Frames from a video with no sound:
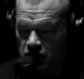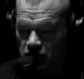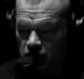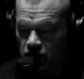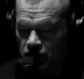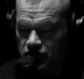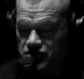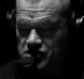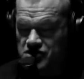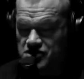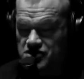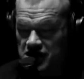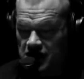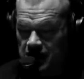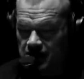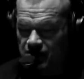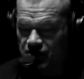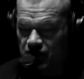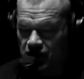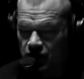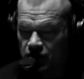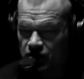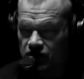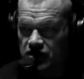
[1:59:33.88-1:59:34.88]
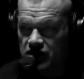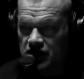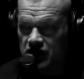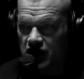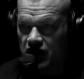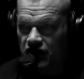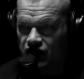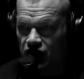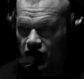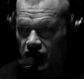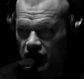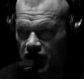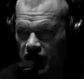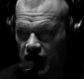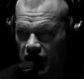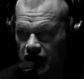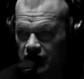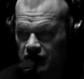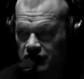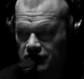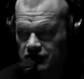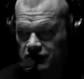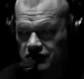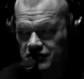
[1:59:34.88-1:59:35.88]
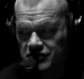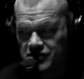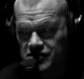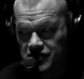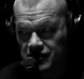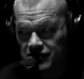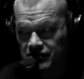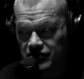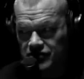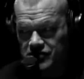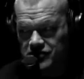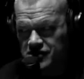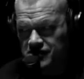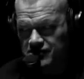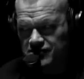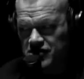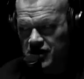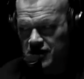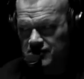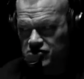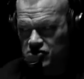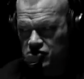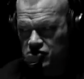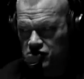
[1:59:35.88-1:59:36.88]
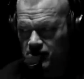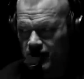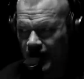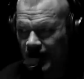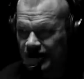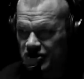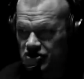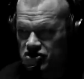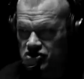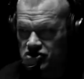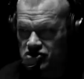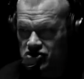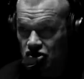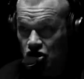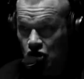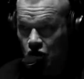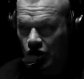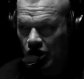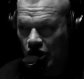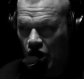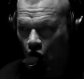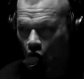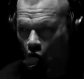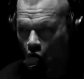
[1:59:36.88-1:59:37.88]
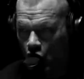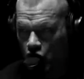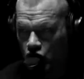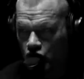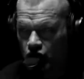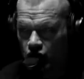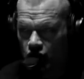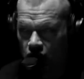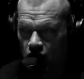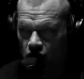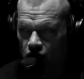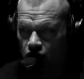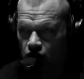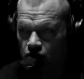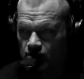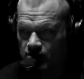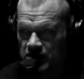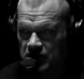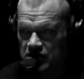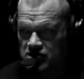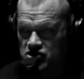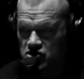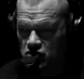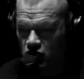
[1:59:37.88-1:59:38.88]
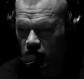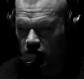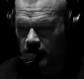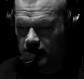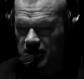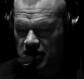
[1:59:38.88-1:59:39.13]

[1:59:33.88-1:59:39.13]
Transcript: Well, it's the same thing with EF Online. Some, sometimes you might just do it on your own because you want to